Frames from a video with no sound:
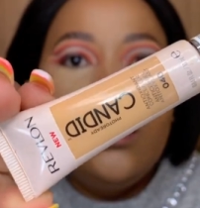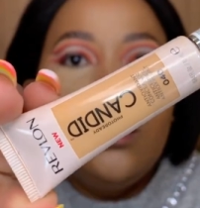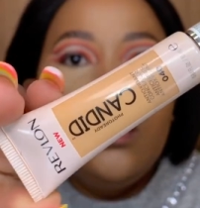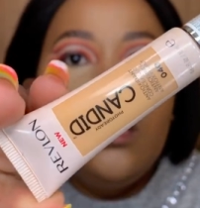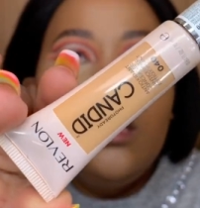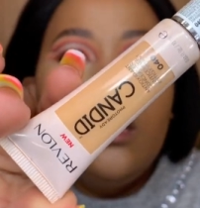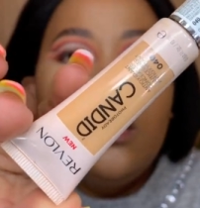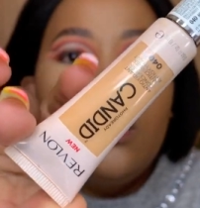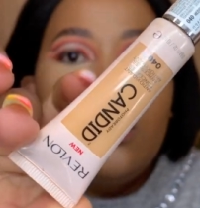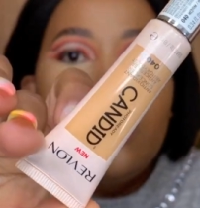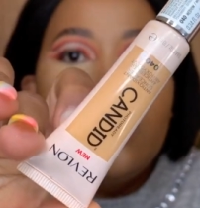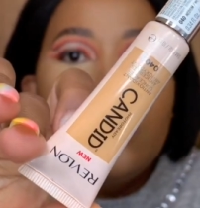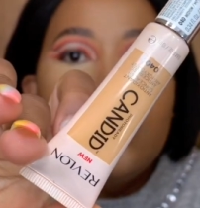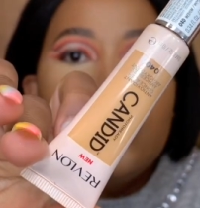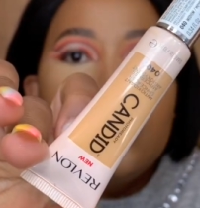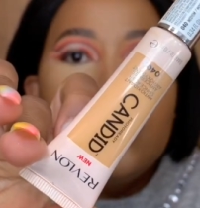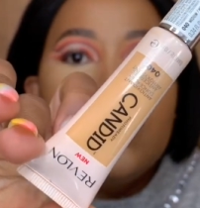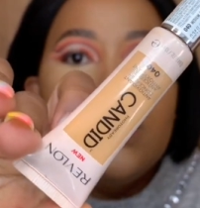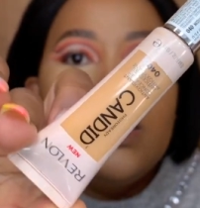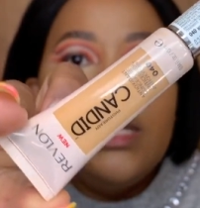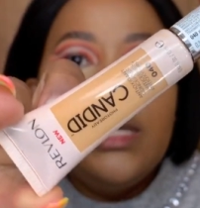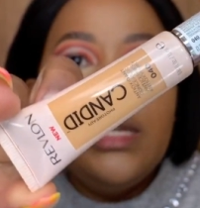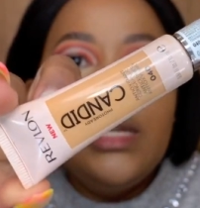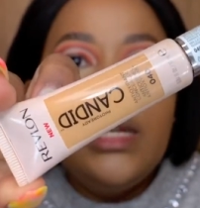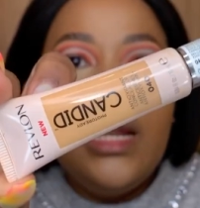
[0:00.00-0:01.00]

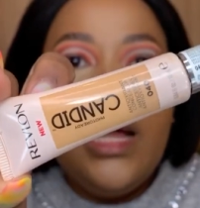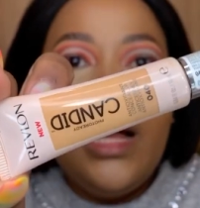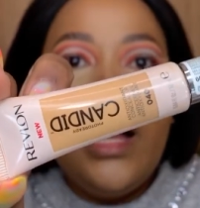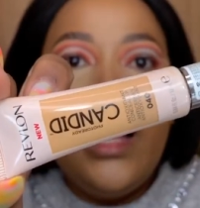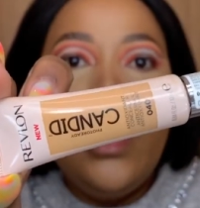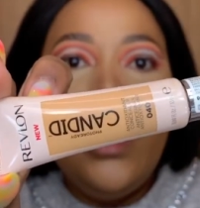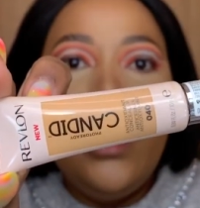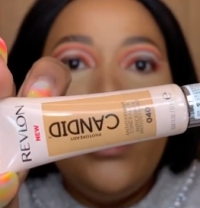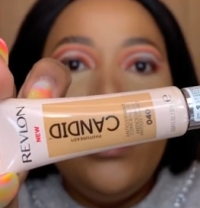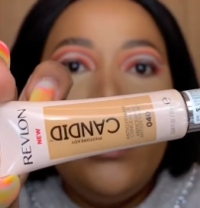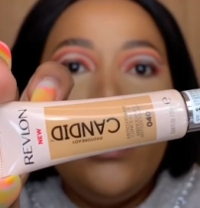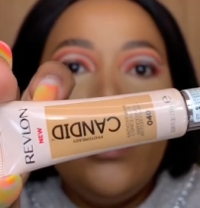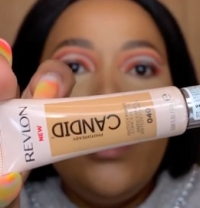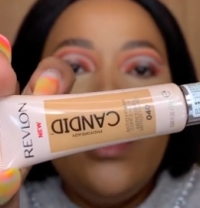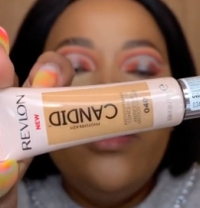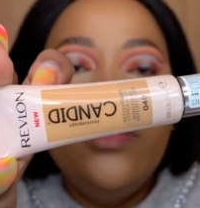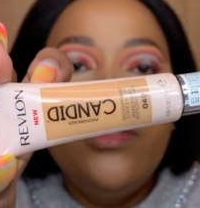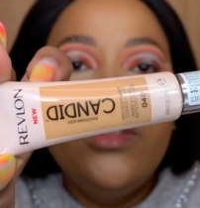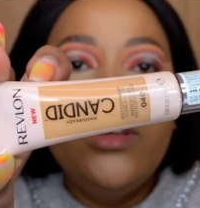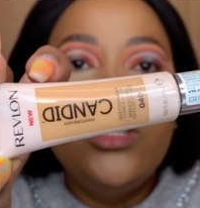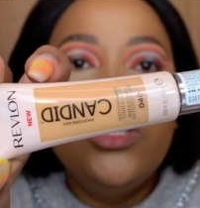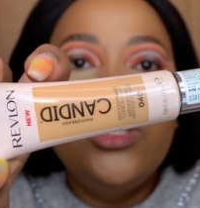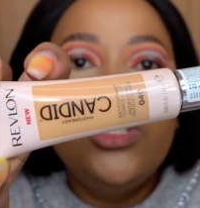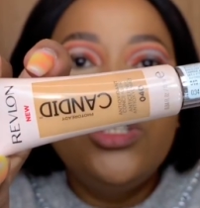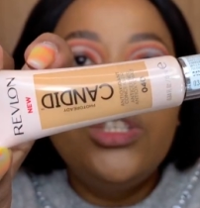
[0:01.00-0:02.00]
concealer in the
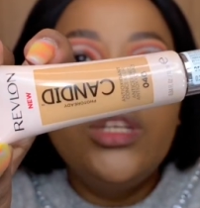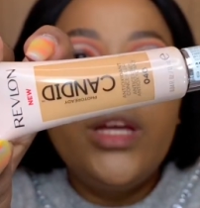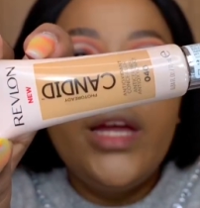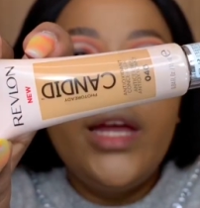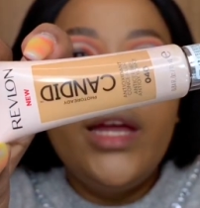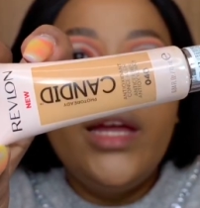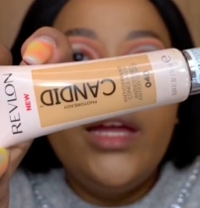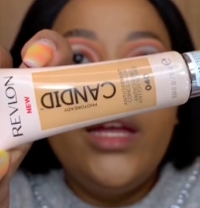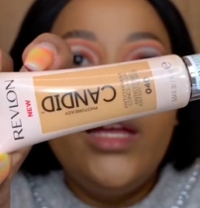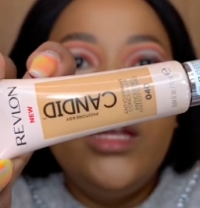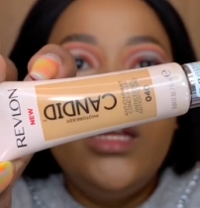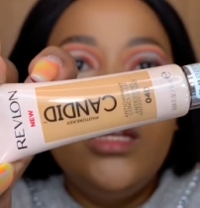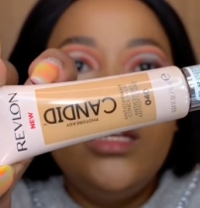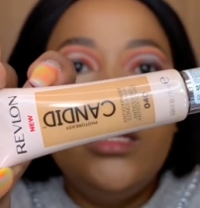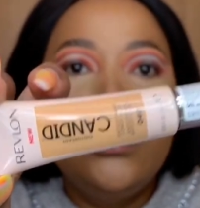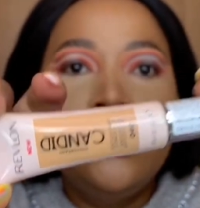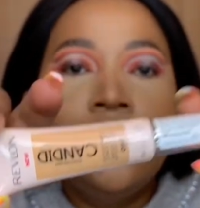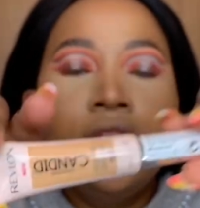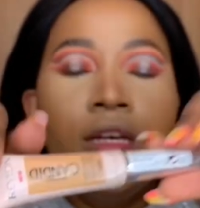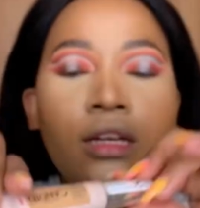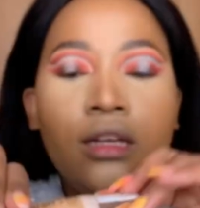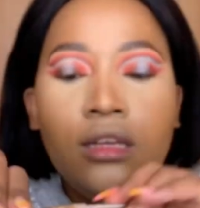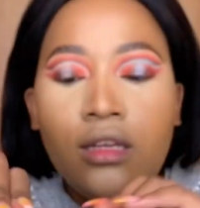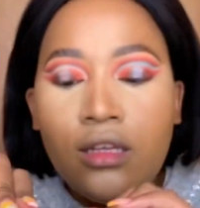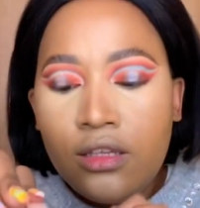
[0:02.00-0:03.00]
shade
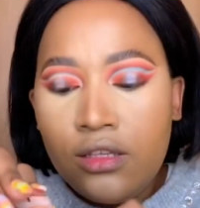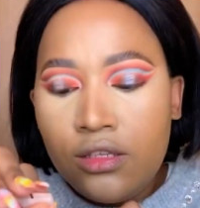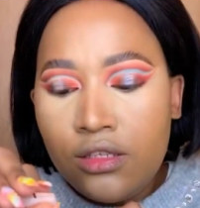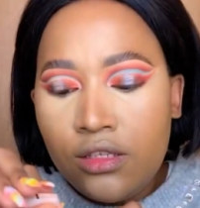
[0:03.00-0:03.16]
0.